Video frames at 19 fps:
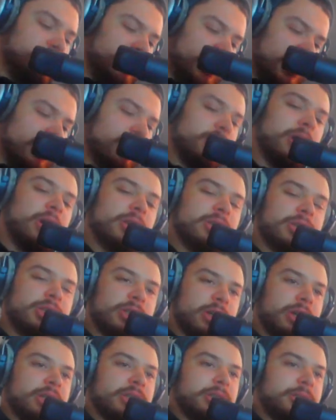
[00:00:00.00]
in large
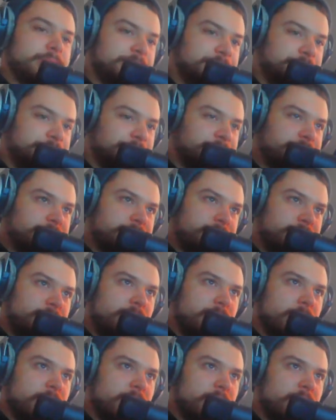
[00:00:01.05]
chunks.
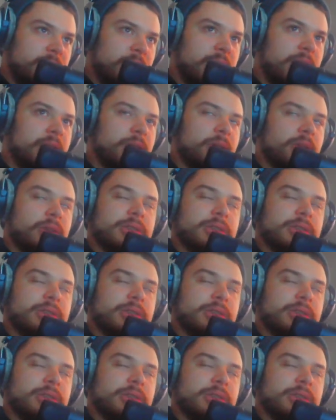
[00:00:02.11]
That